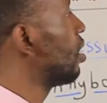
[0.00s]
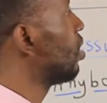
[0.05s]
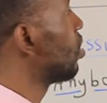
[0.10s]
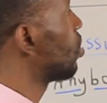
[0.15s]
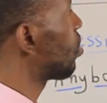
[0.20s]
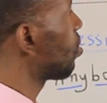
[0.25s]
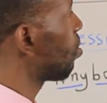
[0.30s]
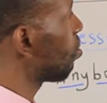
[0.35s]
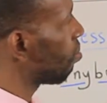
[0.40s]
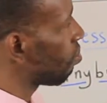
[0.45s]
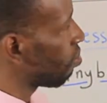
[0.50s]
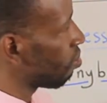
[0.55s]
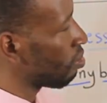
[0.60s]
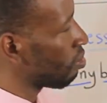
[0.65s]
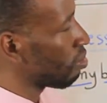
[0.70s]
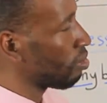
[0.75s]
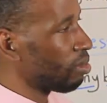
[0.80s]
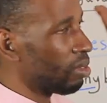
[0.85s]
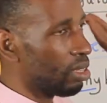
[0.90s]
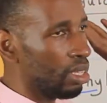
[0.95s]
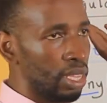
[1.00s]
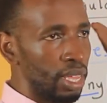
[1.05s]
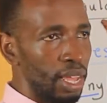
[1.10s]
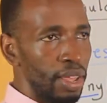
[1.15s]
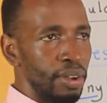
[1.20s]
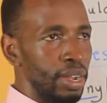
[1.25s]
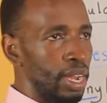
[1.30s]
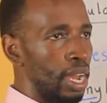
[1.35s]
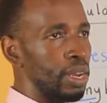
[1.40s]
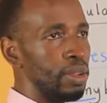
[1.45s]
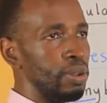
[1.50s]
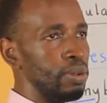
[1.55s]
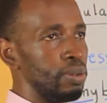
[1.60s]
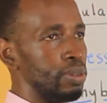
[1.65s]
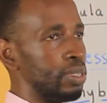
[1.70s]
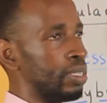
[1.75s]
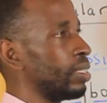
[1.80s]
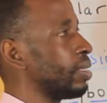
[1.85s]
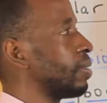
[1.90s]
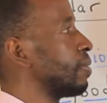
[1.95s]
So there you can
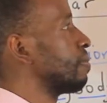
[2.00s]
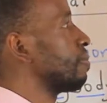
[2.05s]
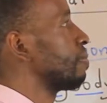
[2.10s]
use.